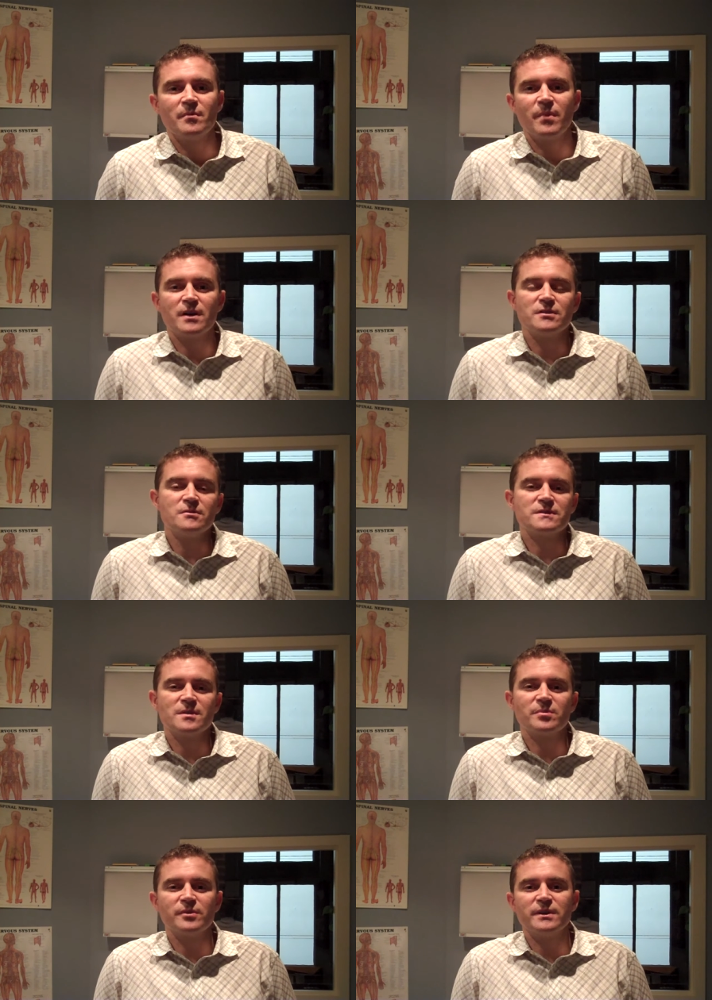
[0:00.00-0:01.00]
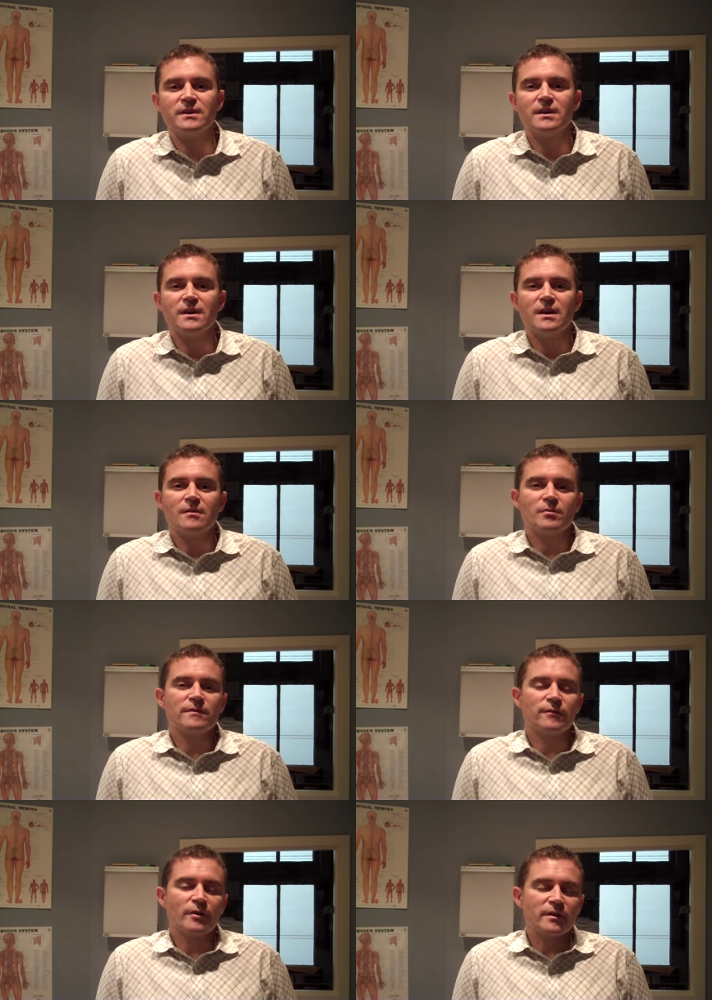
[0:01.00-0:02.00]
by you simply
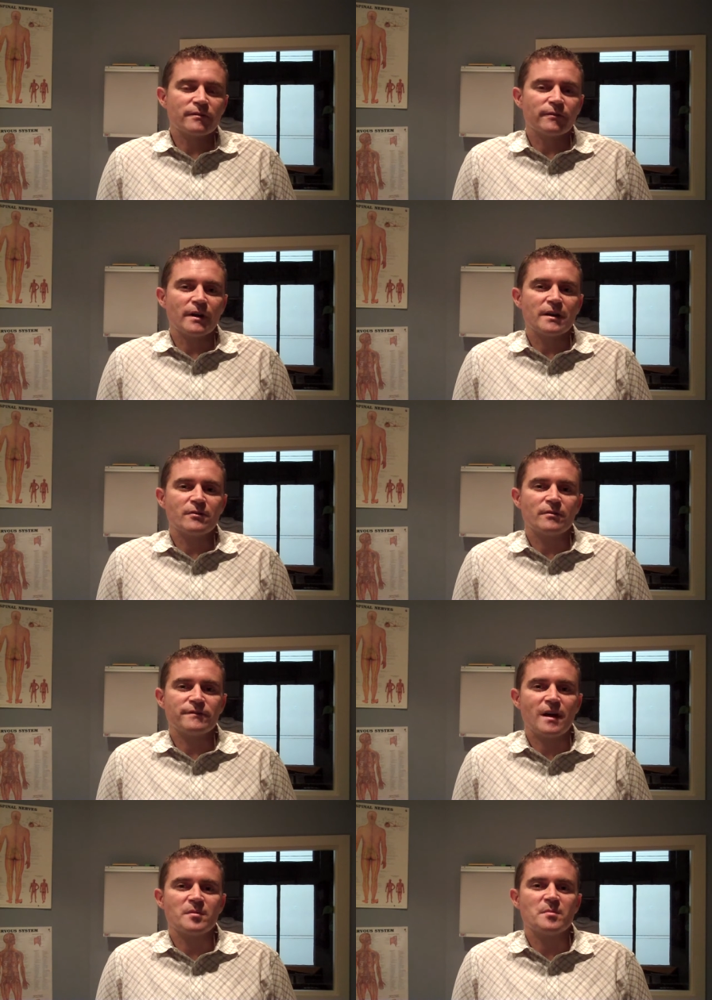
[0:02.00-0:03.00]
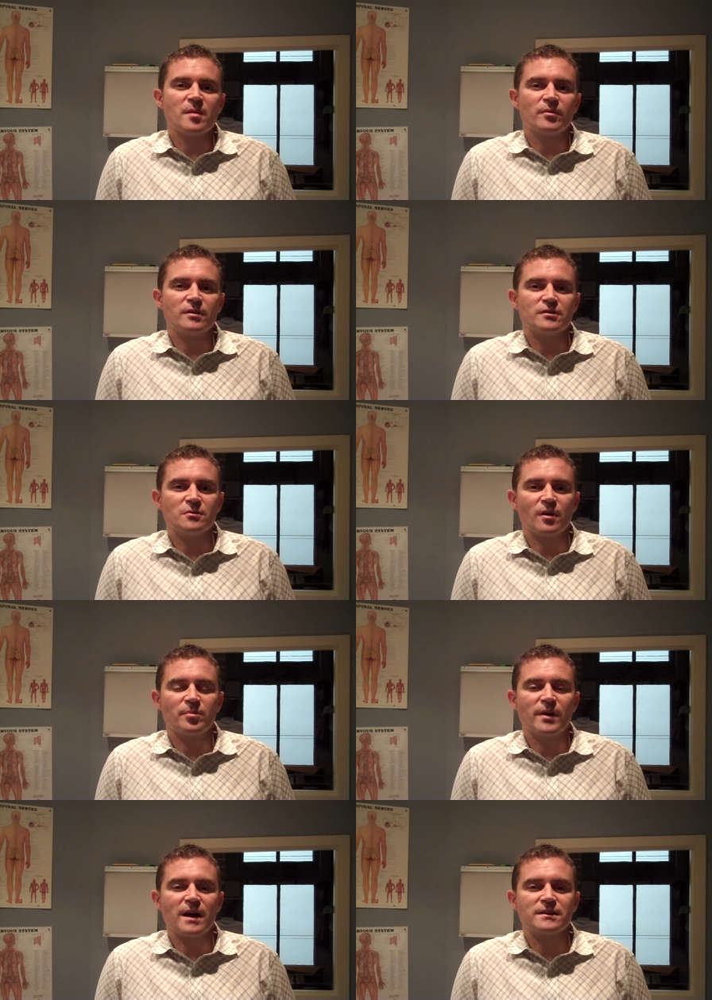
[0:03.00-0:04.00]
referring a friend or family member to our
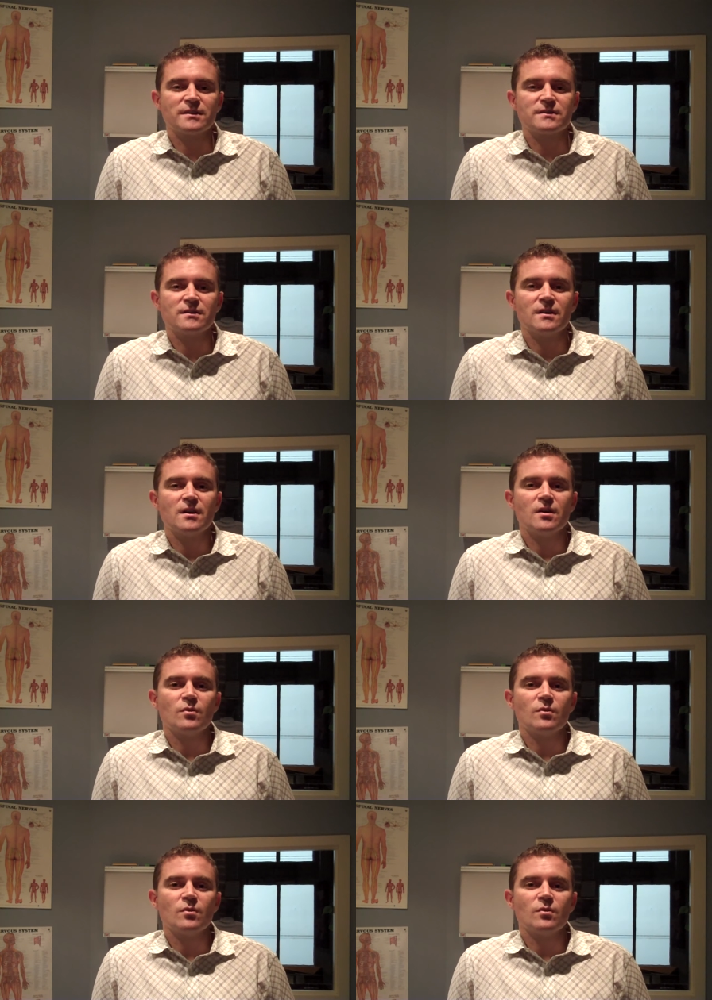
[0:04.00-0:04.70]
practice.